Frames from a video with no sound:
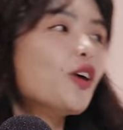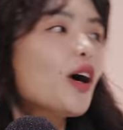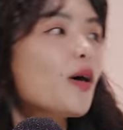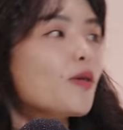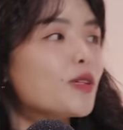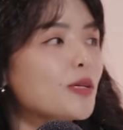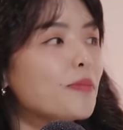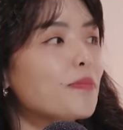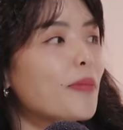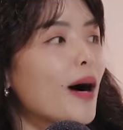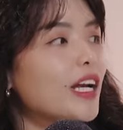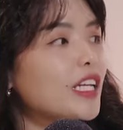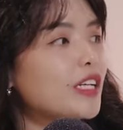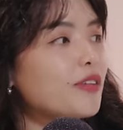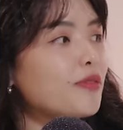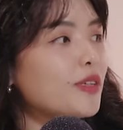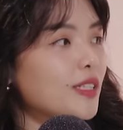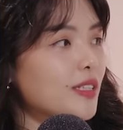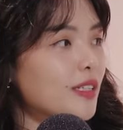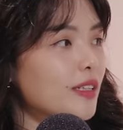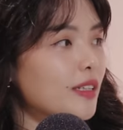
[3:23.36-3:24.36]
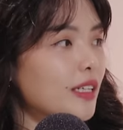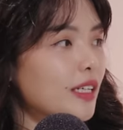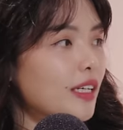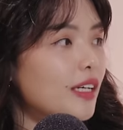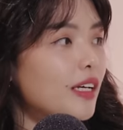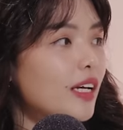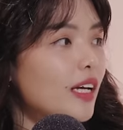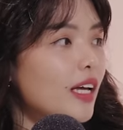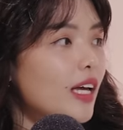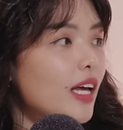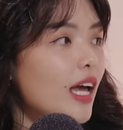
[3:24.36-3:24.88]
know, I was in Bali
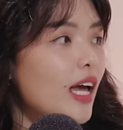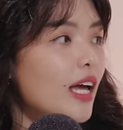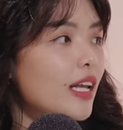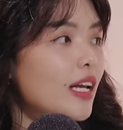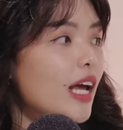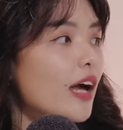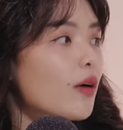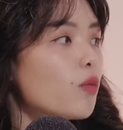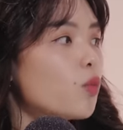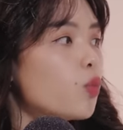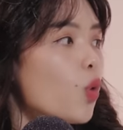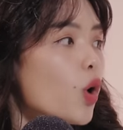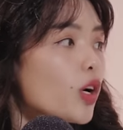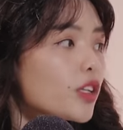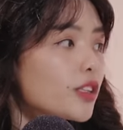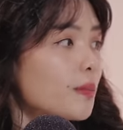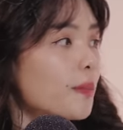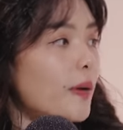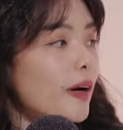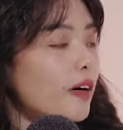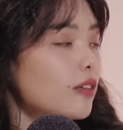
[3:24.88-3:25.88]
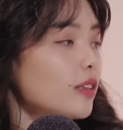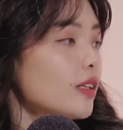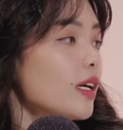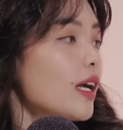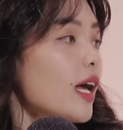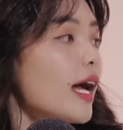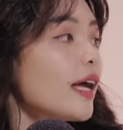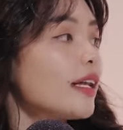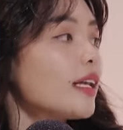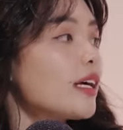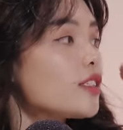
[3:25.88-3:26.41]
recently and I walked about
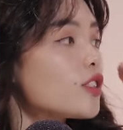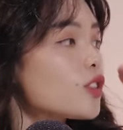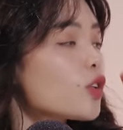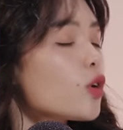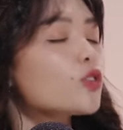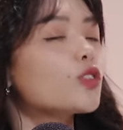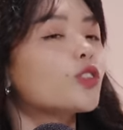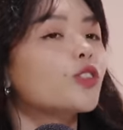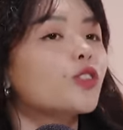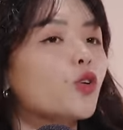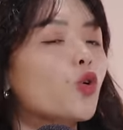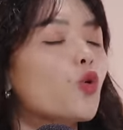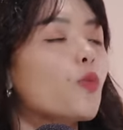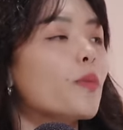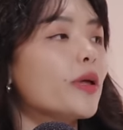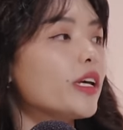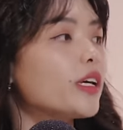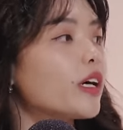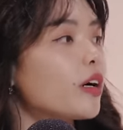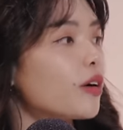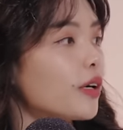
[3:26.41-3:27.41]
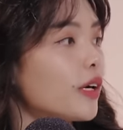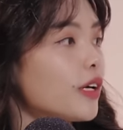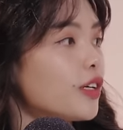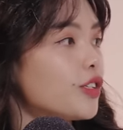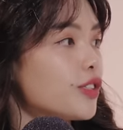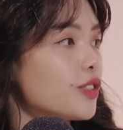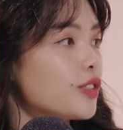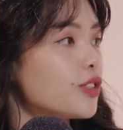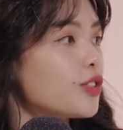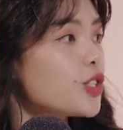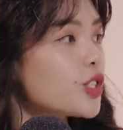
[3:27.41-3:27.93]
and I saw so many
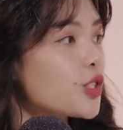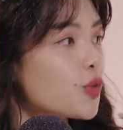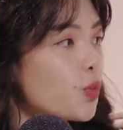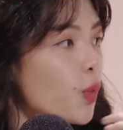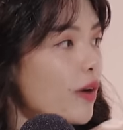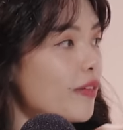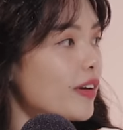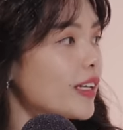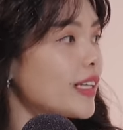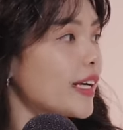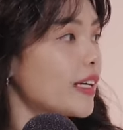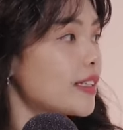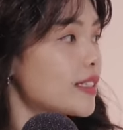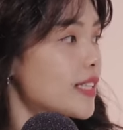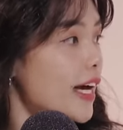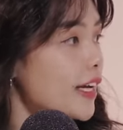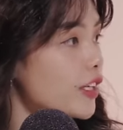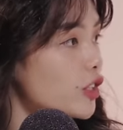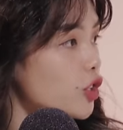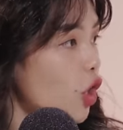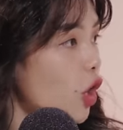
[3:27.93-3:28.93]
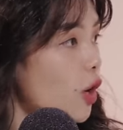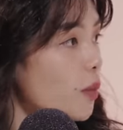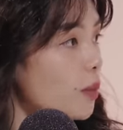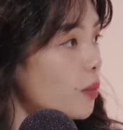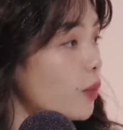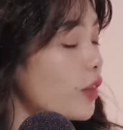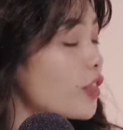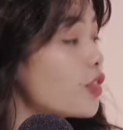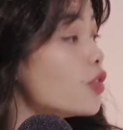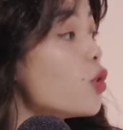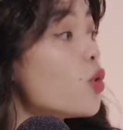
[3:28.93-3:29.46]
Caucasians just wearing like a tight top
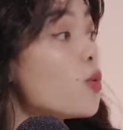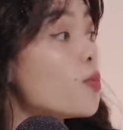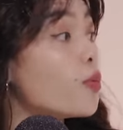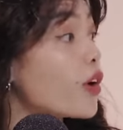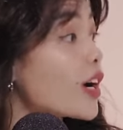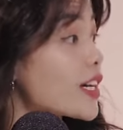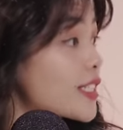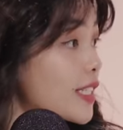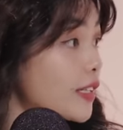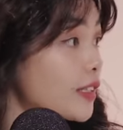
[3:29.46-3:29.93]
with no bras